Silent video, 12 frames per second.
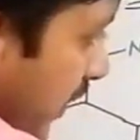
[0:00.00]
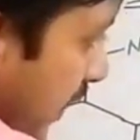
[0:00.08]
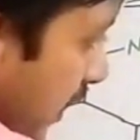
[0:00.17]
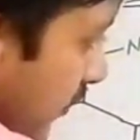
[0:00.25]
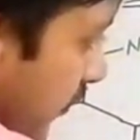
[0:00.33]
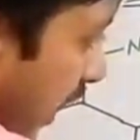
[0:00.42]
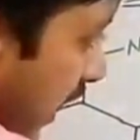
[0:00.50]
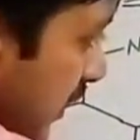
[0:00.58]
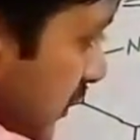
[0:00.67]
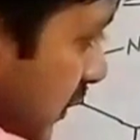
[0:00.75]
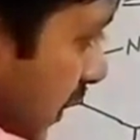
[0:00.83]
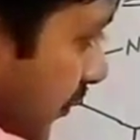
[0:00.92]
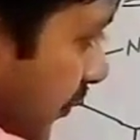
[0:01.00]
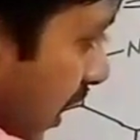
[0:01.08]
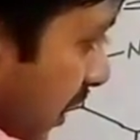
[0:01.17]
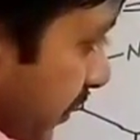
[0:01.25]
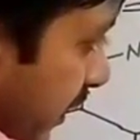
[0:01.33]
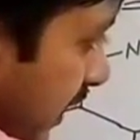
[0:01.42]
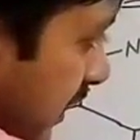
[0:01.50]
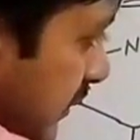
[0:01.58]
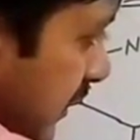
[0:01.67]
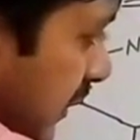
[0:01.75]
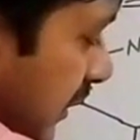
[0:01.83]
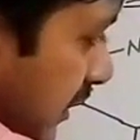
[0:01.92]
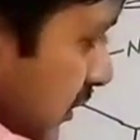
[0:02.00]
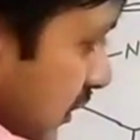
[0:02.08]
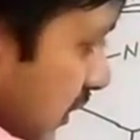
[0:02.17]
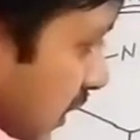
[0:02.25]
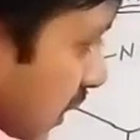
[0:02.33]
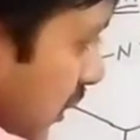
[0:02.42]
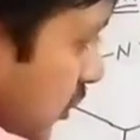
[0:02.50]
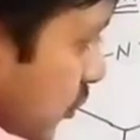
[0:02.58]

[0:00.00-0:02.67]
Here valency of carbon is increasing.